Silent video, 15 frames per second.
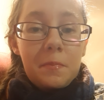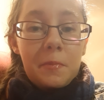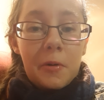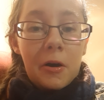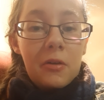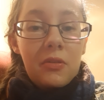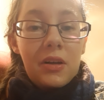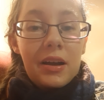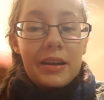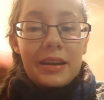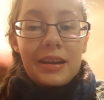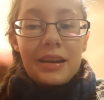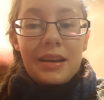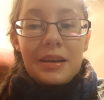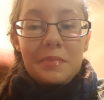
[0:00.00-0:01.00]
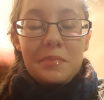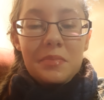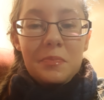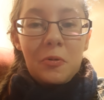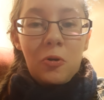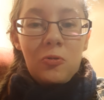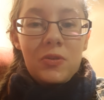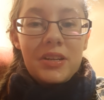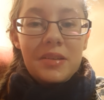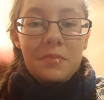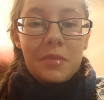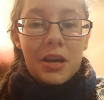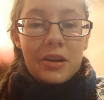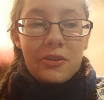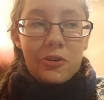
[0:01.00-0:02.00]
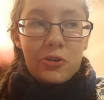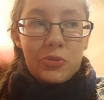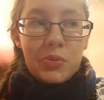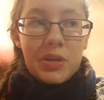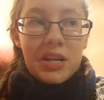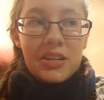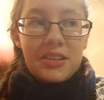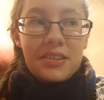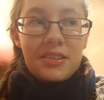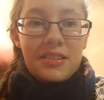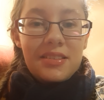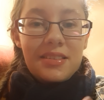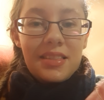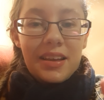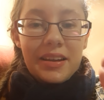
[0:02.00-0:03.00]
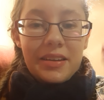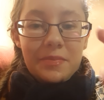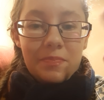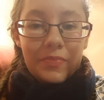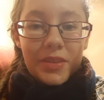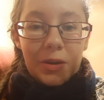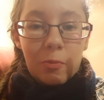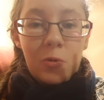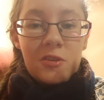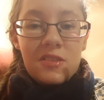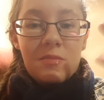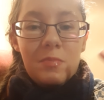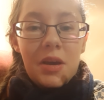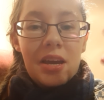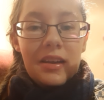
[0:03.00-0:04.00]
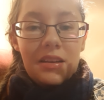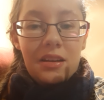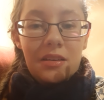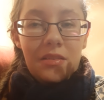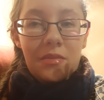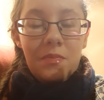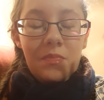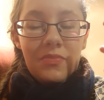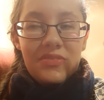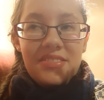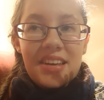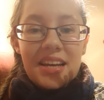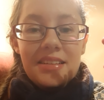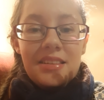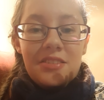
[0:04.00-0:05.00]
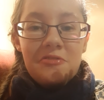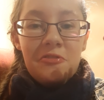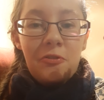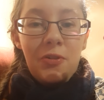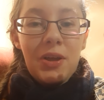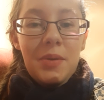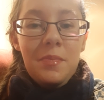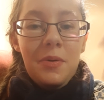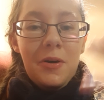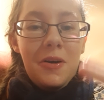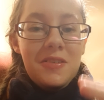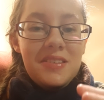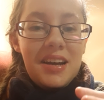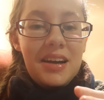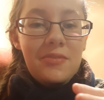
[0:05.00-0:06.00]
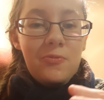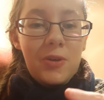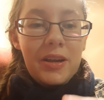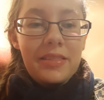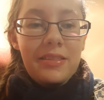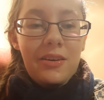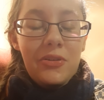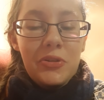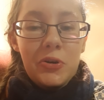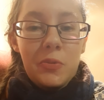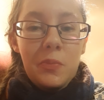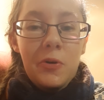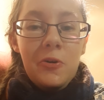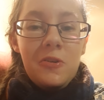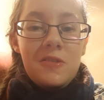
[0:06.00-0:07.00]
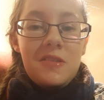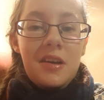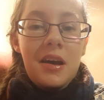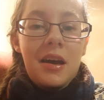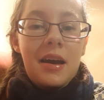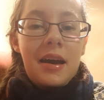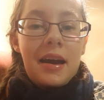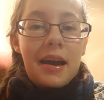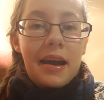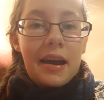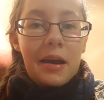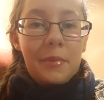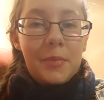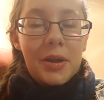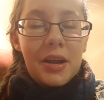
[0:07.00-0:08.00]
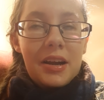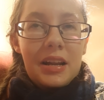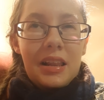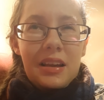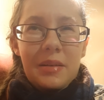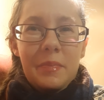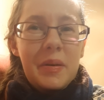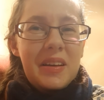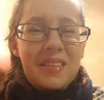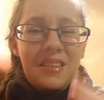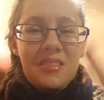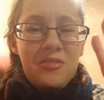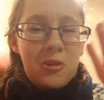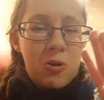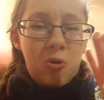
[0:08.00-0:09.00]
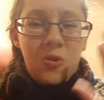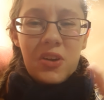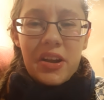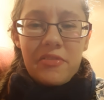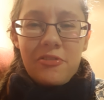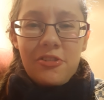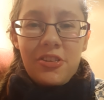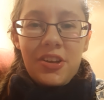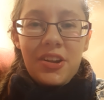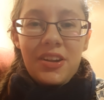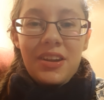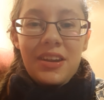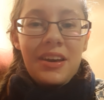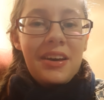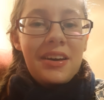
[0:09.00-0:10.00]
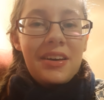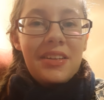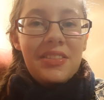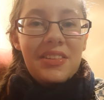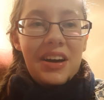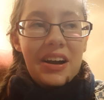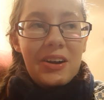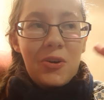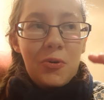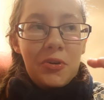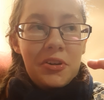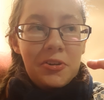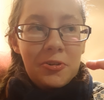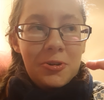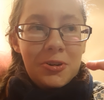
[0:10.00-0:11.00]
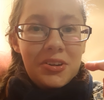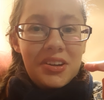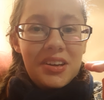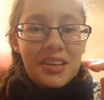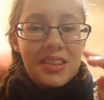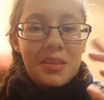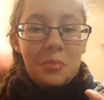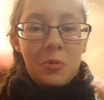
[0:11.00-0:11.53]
But like, it probably didn't make 100%, like, it wasn't making sense fully because I hadn't read the other books. And I'd like basically forgotten everything that had gone on in the